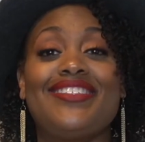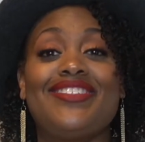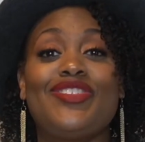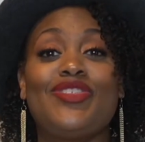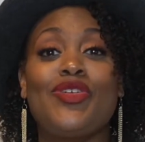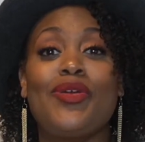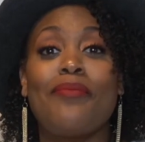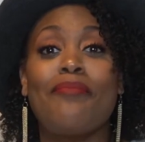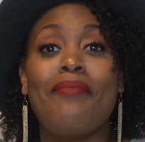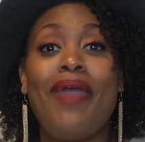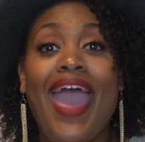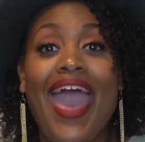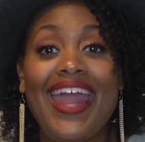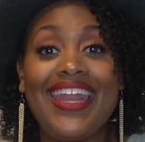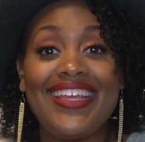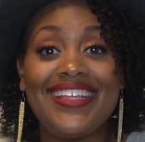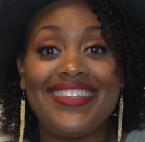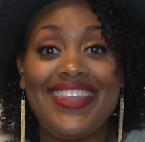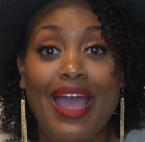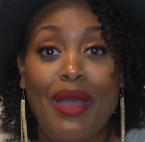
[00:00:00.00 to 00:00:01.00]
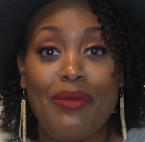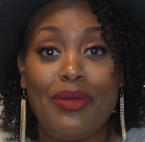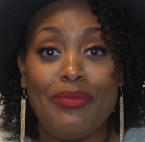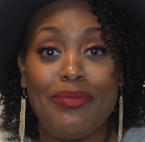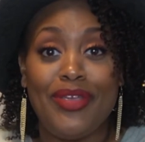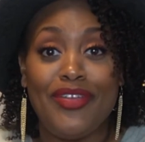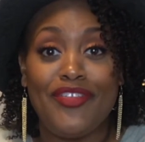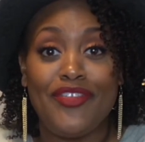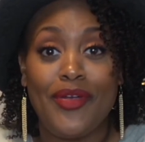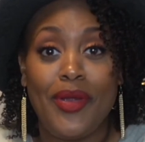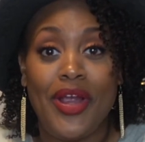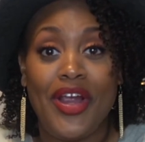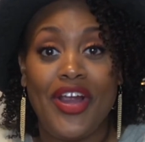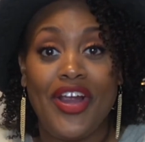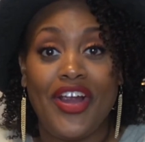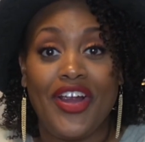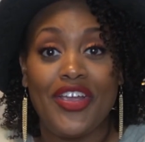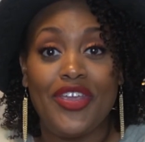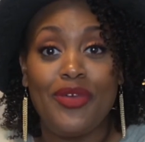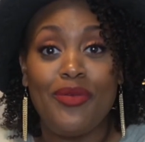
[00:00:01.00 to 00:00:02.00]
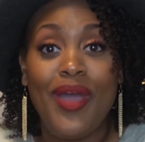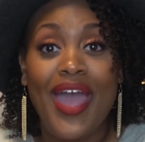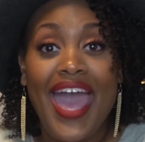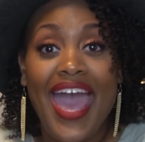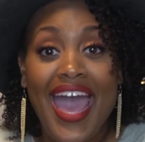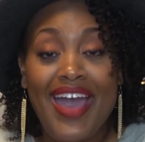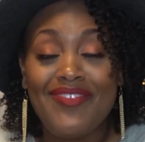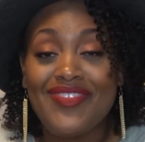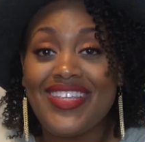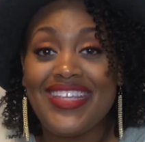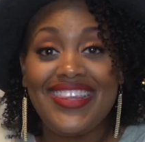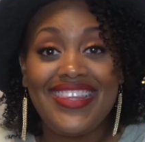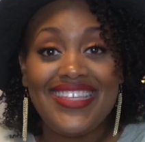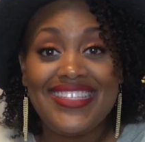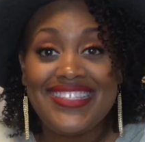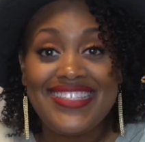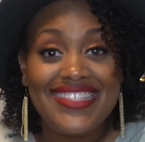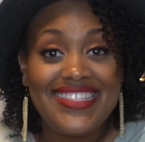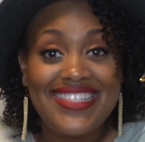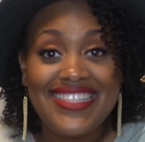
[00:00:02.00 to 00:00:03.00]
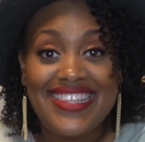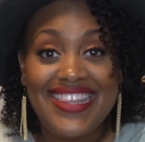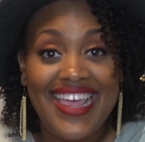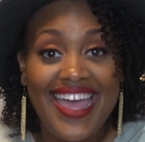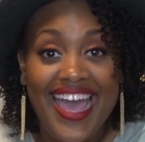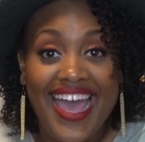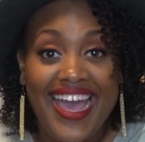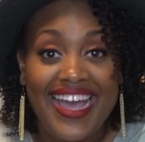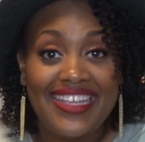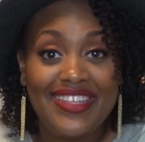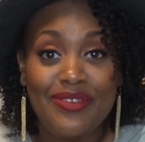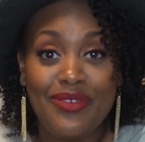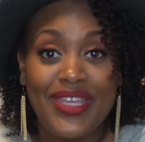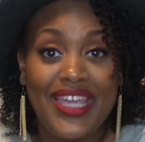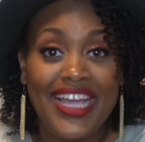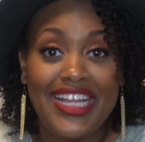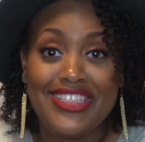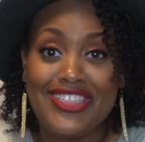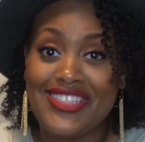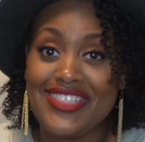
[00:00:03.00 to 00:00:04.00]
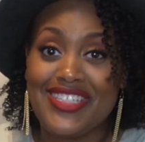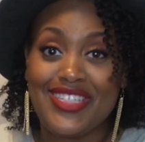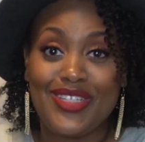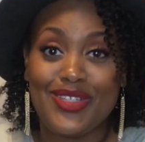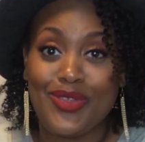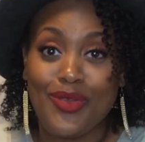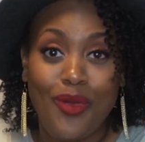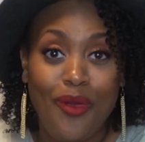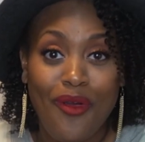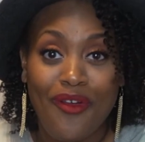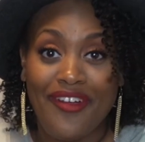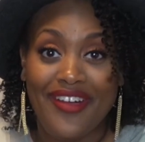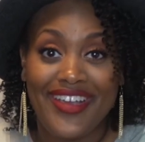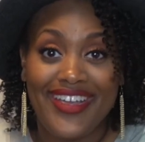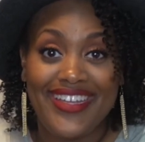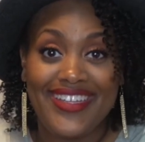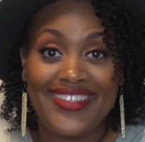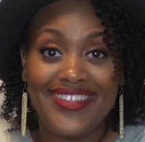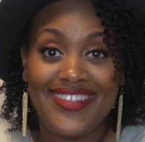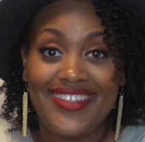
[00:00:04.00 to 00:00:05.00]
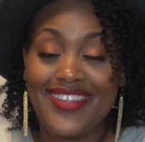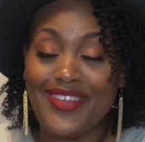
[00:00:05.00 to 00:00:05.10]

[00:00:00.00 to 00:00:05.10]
traumatic that would be for her. You have to listen to that. You can't just ignore it.